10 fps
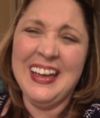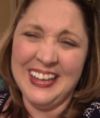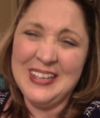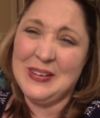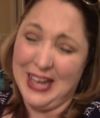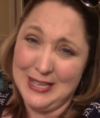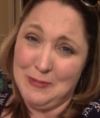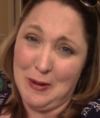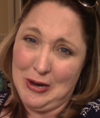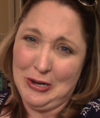You guys
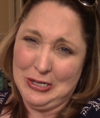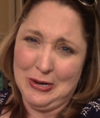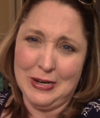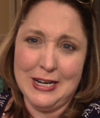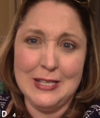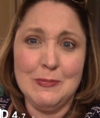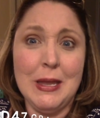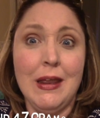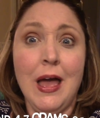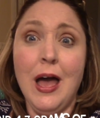probably already know what it is,
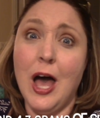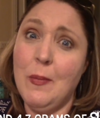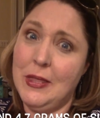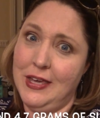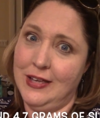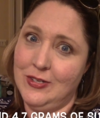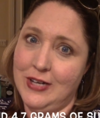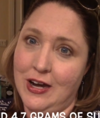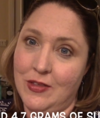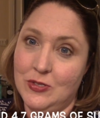but I'll put the answer
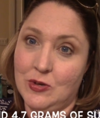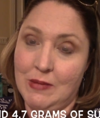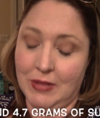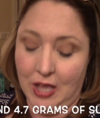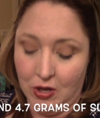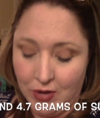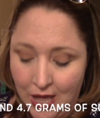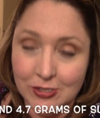down on the screen below.